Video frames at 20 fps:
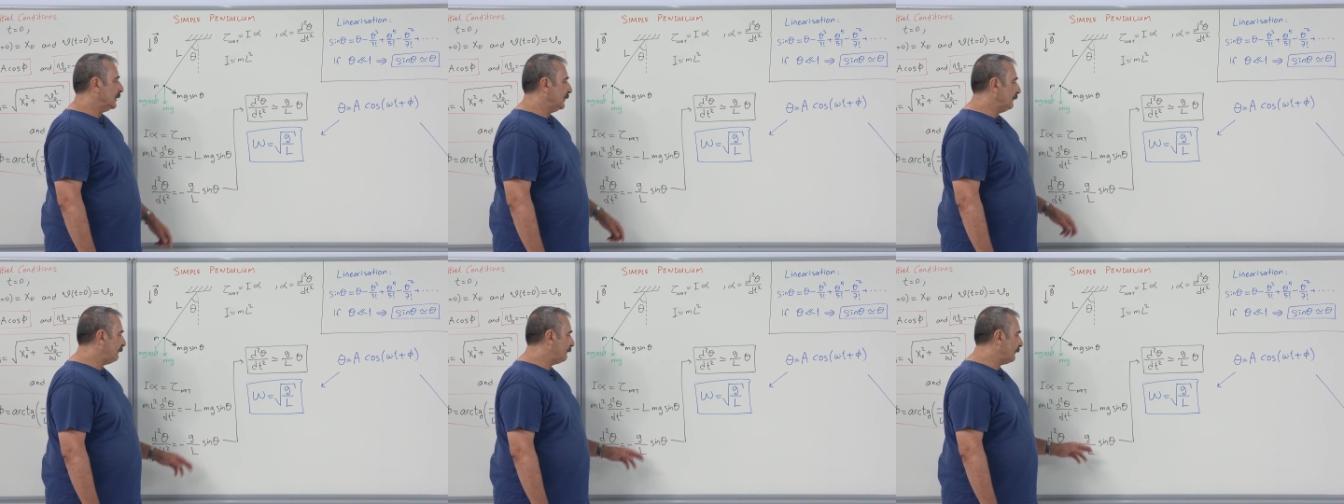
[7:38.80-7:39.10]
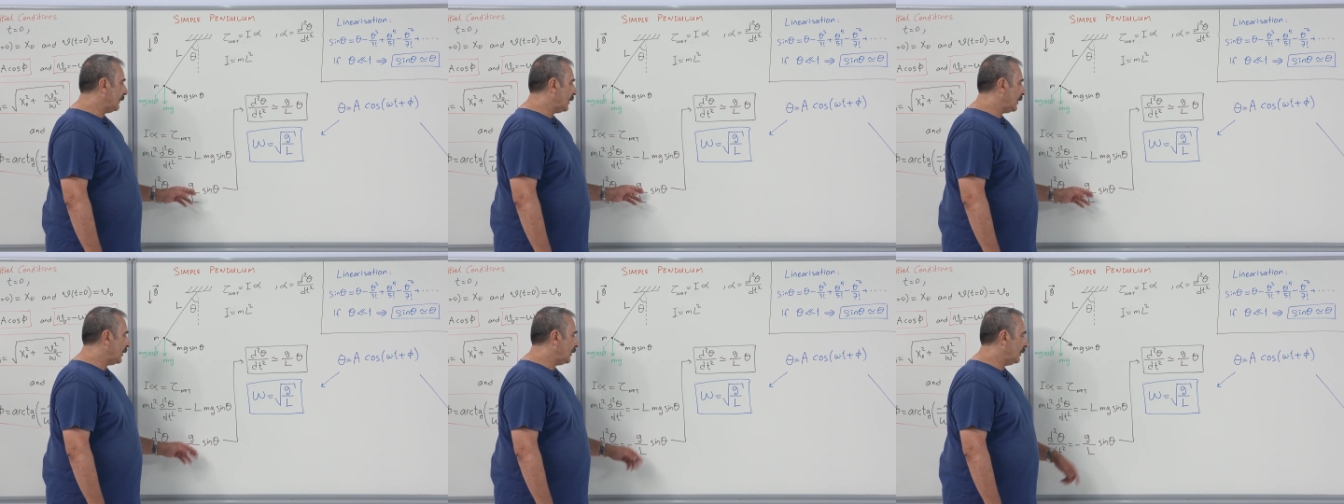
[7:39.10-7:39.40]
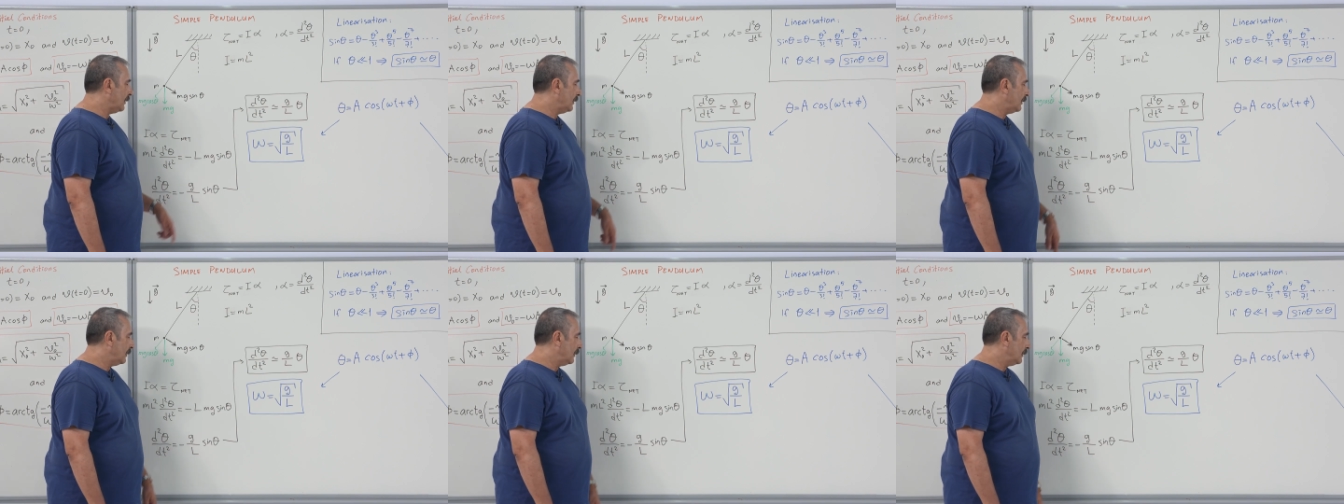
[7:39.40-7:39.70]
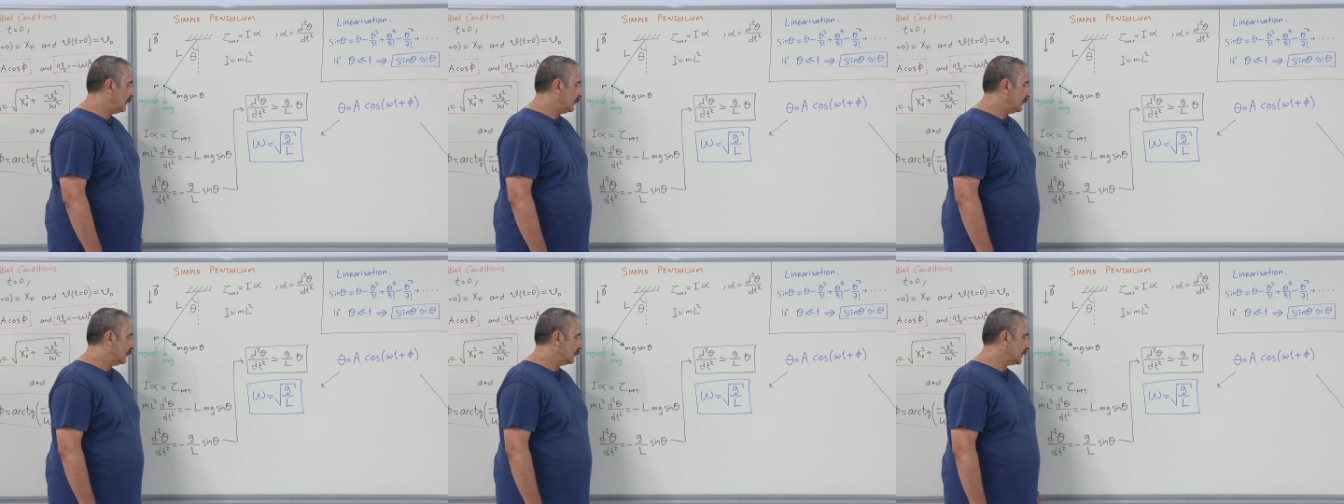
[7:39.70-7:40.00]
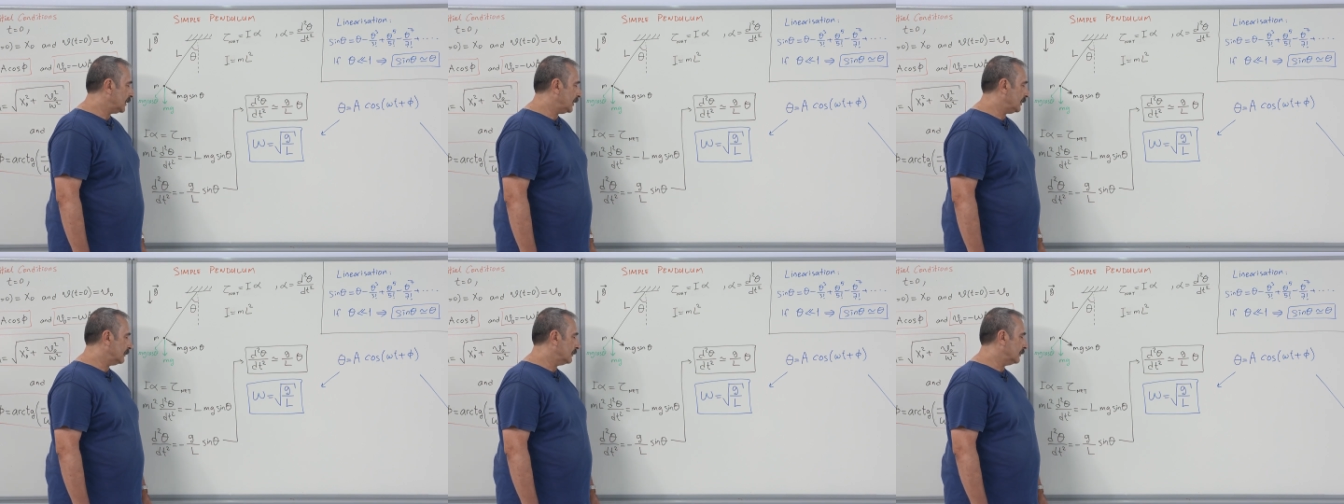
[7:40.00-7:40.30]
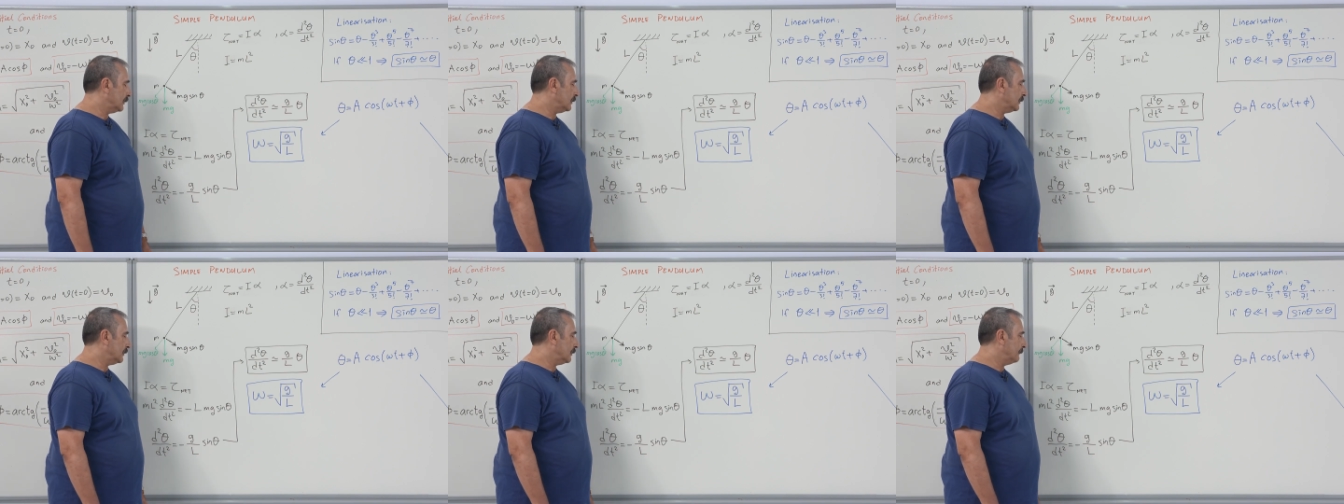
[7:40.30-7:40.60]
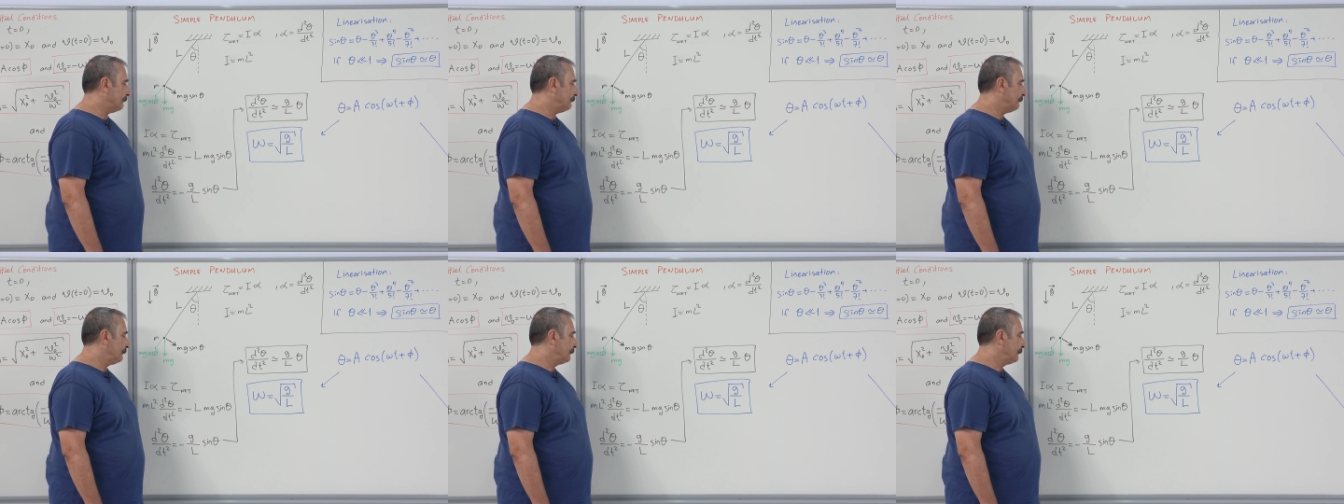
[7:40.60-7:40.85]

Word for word: if I can uh,